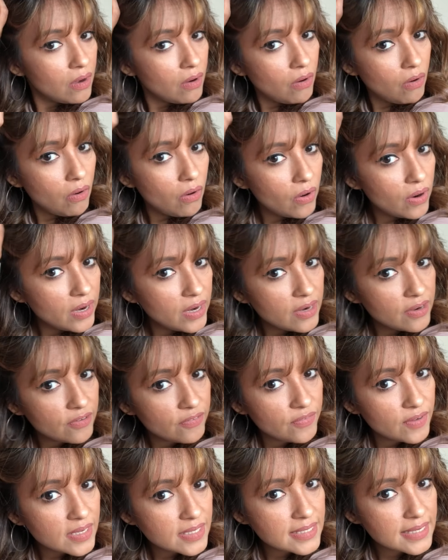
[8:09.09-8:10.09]
or
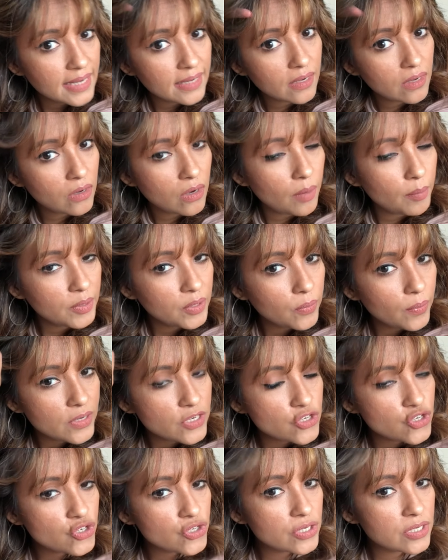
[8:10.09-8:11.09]
if it's like a common
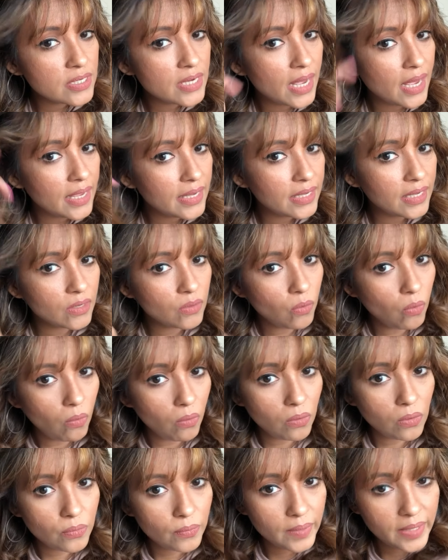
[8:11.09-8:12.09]
question, I can
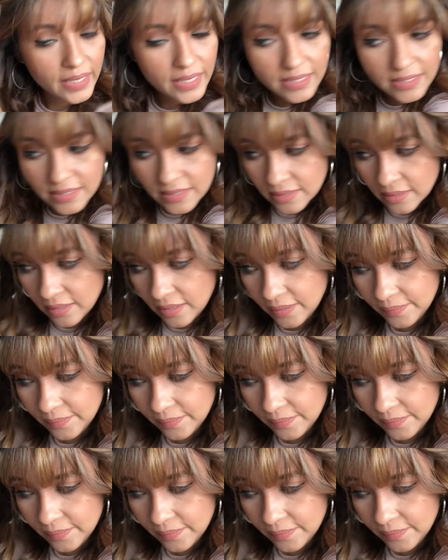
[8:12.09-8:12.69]
always